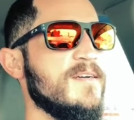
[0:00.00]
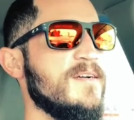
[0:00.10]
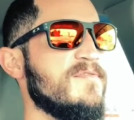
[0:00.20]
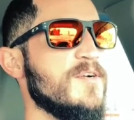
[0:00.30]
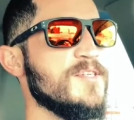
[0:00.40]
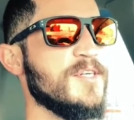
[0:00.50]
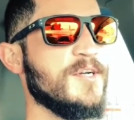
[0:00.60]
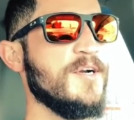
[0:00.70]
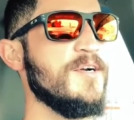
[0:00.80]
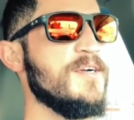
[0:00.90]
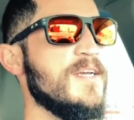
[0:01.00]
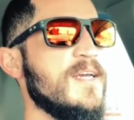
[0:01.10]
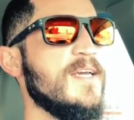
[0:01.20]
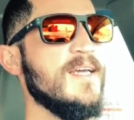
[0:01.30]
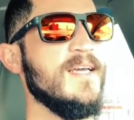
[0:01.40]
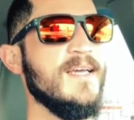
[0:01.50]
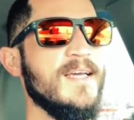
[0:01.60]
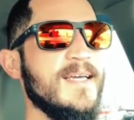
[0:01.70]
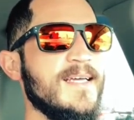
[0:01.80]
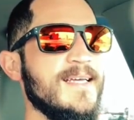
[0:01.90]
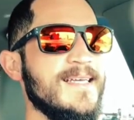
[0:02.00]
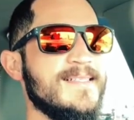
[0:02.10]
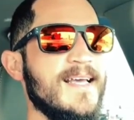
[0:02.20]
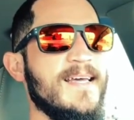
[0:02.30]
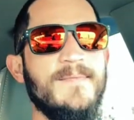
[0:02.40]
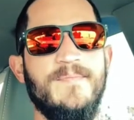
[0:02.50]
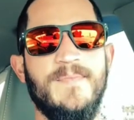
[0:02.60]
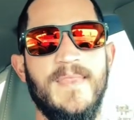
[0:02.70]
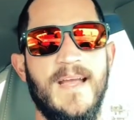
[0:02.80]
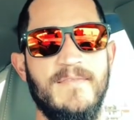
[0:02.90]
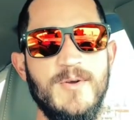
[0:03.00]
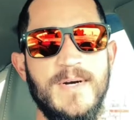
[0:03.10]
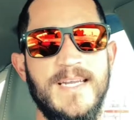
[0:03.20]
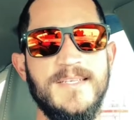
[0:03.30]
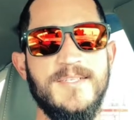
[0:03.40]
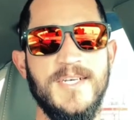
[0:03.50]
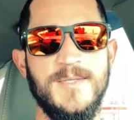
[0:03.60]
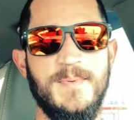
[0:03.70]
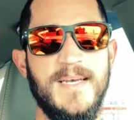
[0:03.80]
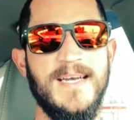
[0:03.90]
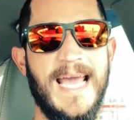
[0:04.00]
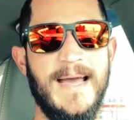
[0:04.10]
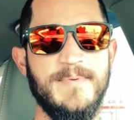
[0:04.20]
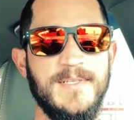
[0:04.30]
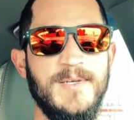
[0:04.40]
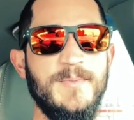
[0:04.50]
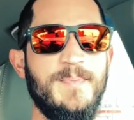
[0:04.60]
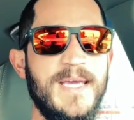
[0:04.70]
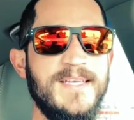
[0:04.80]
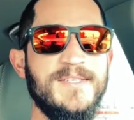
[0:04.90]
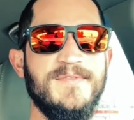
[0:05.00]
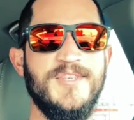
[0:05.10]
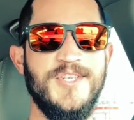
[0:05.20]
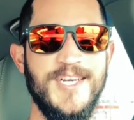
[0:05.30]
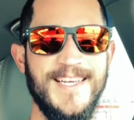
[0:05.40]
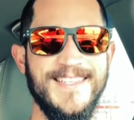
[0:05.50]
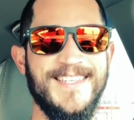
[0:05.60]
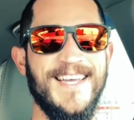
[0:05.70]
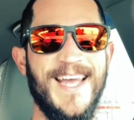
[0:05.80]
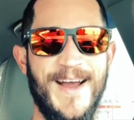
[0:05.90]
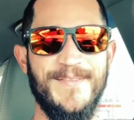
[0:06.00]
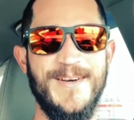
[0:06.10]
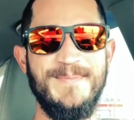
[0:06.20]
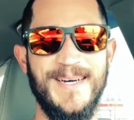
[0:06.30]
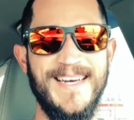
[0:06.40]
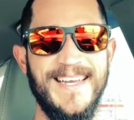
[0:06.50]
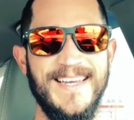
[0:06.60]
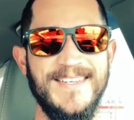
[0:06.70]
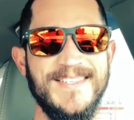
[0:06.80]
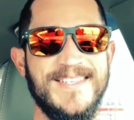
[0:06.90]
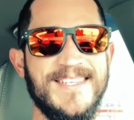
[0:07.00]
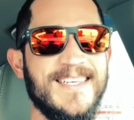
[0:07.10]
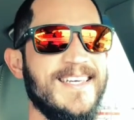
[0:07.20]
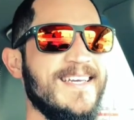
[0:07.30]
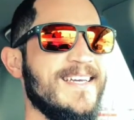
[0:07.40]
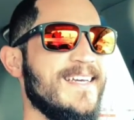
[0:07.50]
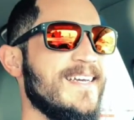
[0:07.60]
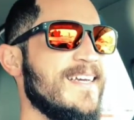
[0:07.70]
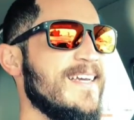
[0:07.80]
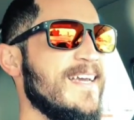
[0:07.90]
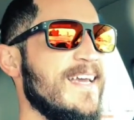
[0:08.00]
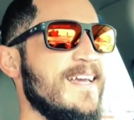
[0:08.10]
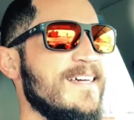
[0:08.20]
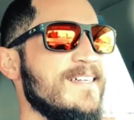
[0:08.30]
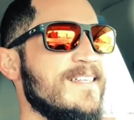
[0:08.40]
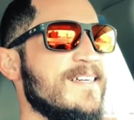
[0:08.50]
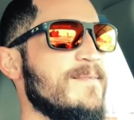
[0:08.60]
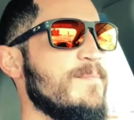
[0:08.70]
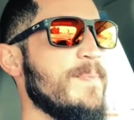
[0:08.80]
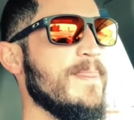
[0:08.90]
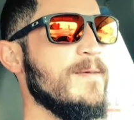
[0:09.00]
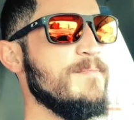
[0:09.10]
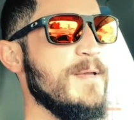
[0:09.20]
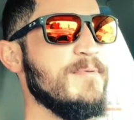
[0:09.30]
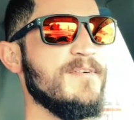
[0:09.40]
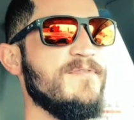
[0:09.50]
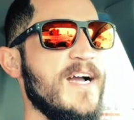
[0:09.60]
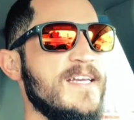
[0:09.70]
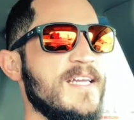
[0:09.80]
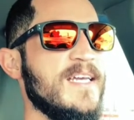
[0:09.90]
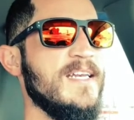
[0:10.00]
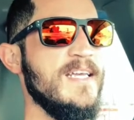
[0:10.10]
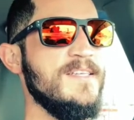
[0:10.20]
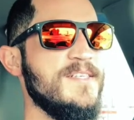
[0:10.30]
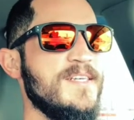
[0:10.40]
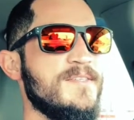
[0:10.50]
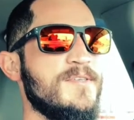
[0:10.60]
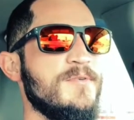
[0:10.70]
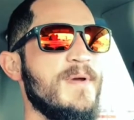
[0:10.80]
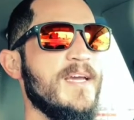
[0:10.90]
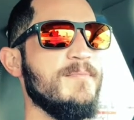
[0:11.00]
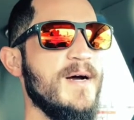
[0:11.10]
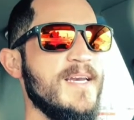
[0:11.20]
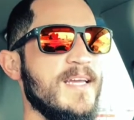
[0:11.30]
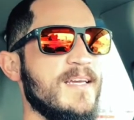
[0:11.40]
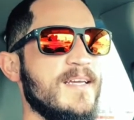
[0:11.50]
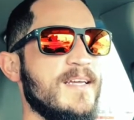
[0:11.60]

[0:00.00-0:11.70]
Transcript: first occurred, is that everyone has just been an absolute piece of shit to everybody else. And people are finding it easy to make money.